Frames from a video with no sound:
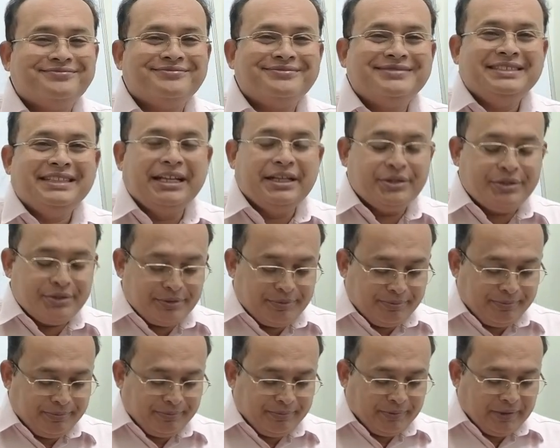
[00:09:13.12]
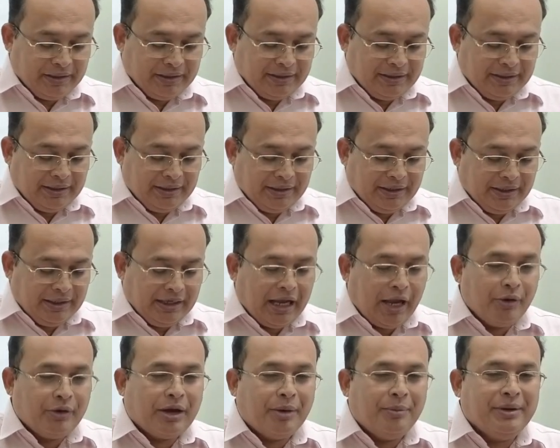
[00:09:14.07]
Yes? Have
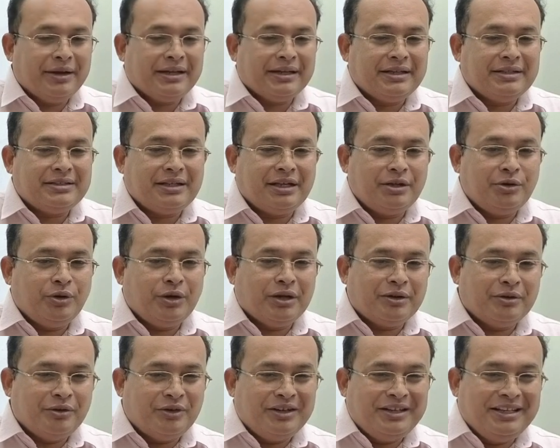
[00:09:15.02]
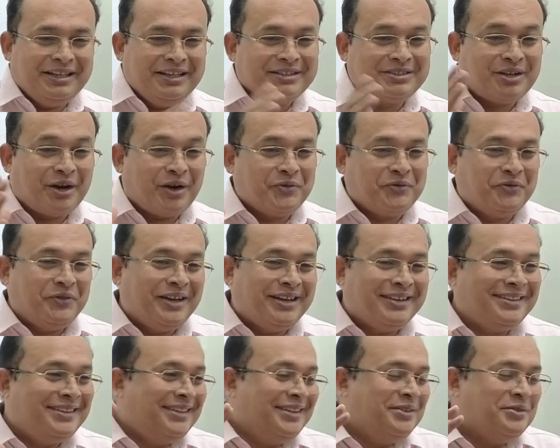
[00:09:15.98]
come across or you are only software,
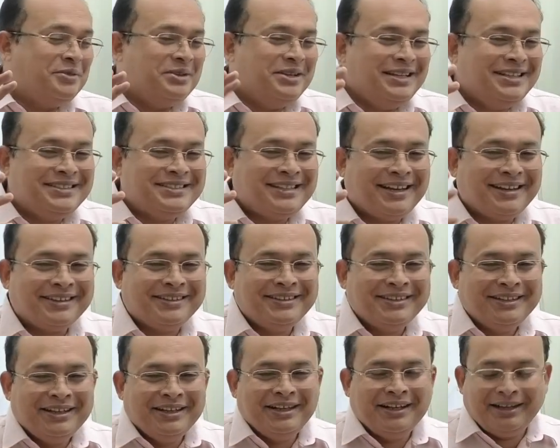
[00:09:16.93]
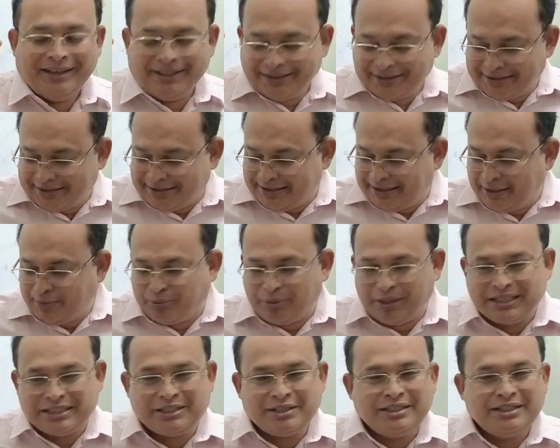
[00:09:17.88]
only sir, C++,
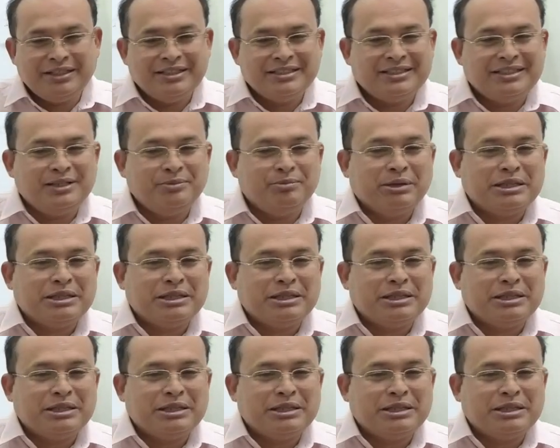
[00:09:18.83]
C++,